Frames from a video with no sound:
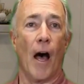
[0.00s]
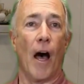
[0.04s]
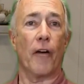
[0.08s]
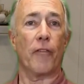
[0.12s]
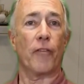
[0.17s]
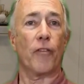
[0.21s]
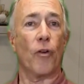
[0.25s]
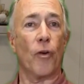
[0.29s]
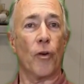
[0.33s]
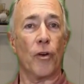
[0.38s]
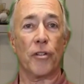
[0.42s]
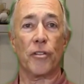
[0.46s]

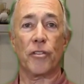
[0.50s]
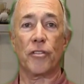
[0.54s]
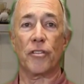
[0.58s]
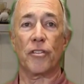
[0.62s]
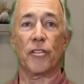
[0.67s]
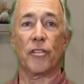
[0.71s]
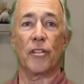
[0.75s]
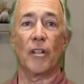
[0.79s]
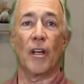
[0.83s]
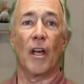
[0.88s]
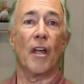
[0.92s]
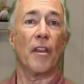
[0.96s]
Of
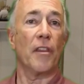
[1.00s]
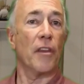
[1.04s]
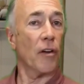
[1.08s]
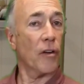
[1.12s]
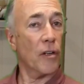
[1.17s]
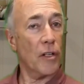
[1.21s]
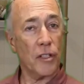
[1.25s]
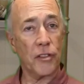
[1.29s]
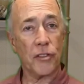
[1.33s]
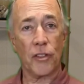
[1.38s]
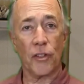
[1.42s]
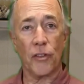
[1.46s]
course,
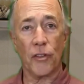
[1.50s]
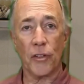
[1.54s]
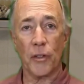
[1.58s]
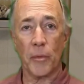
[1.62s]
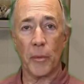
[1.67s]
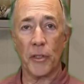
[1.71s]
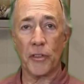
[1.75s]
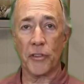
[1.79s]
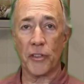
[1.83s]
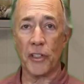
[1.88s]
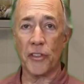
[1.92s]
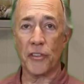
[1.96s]
there is going
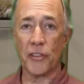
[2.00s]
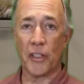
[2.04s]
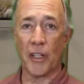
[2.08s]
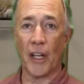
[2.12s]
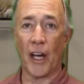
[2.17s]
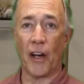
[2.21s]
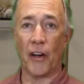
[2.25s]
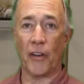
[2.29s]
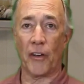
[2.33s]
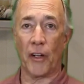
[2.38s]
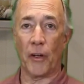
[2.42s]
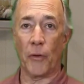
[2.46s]
to be
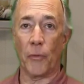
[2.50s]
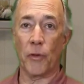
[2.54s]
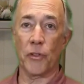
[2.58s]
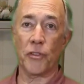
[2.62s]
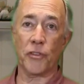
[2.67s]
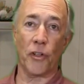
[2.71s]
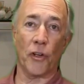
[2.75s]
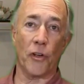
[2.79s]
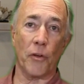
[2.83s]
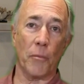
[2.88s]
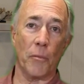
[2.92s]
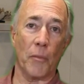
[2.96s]
seasonality
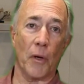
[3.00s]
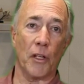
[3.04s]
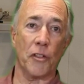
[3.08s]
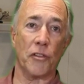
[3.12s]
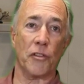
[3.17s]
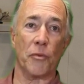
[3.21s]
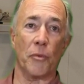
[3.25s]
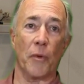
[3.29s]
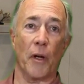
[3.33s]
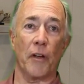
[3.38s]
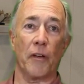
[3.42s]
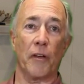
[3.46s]
where certain
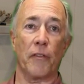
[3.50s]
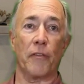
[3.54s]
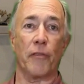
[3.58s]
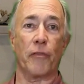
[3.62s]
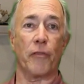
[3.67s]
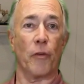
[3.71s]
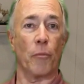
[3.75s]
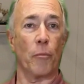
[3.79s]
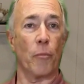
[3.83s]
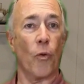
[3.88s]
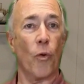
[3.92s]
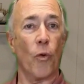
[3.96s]
months rent
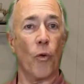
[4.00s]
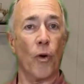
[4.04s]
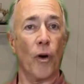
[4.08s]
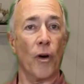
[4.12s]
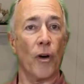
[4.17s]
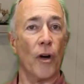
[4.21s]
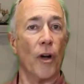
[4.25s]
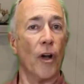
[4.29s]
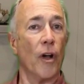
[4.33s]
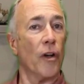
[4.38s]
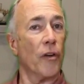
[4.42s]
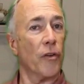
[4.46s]
for
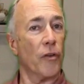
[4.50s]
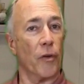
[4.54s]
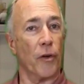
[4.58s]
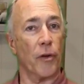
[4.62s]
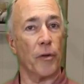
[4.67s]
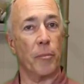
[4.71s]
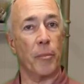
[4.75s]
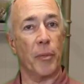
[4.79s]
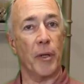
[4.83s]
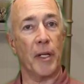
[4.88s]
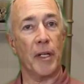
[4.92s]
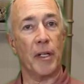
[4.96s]
more
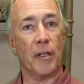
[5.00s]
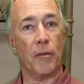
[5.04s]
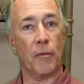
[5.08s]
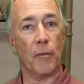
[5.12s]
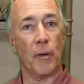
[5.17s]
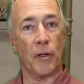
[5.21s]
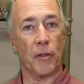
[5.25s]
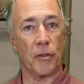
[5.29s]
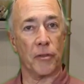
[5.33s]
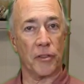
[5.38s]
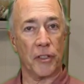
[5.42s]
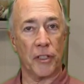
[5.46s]
during peak
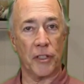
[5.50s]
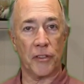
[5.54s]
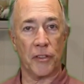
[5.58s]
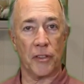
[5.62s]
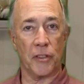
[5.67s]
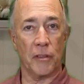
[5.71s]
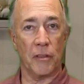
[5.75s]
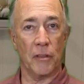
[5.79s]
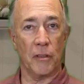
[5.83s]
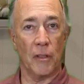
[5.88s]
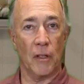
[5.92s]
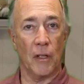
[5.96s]
rental
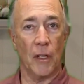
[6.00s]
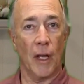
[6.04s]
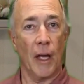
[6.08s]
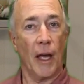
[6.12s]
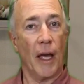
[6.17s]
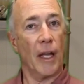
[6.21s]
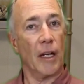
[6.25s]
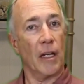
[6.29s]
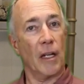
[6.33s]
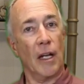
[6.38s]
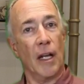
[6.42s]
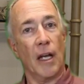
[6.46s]
season
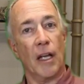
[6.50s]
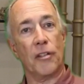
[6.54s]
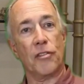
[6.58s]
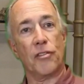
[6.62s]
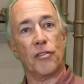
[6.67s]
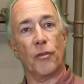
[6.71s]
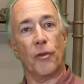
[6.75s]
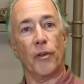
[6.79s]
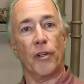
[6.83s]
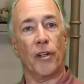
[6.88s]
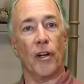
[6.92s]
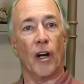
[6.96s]
and
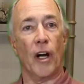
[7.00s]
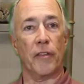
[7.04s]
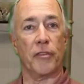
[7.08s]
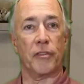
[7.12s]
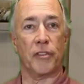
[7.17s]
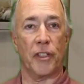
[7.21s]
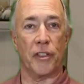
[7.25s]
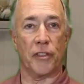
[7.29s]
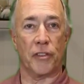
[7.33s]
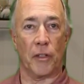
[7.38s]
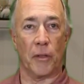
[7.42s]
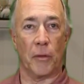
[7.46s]
less during
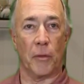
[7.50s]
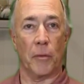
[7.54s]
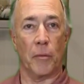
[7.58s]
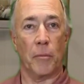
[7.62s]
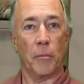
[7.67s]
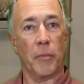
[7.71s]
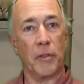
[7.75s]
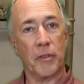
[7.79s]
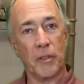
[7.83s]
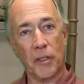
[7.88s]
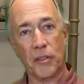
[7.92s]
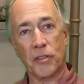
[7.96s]
off-season,
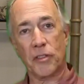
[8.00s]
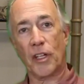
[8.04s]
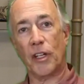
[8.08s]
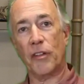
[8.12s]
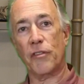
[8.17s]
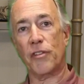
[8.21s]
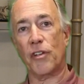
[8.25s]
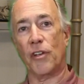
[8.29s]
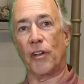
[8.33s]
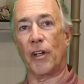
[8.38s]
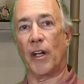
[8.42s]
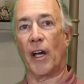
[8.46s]
but this
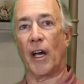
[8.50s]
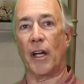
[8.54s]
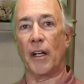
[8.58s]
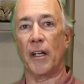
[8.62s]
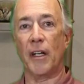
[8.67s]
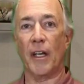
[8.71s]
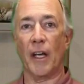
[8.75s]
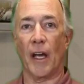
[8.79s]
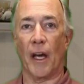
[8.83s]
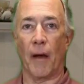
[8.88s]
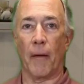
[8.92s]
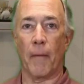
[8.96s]
gives you an
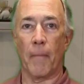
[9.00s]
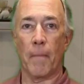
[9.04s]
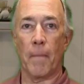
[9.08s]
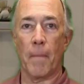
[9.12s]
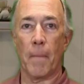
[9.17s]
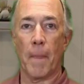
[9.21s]
idea.